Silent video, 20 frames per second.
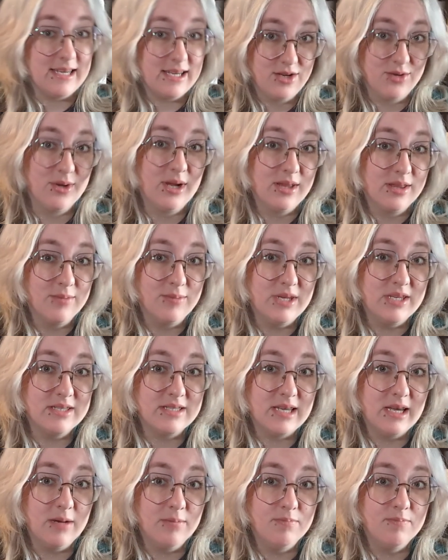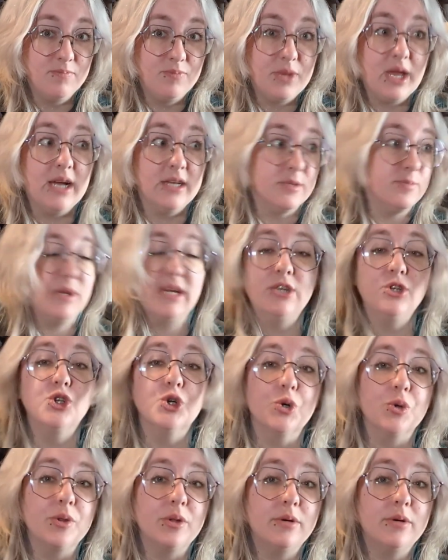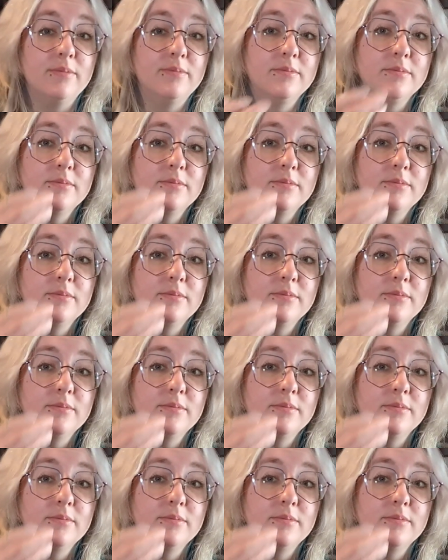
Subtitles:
seeing around the museum as being truth.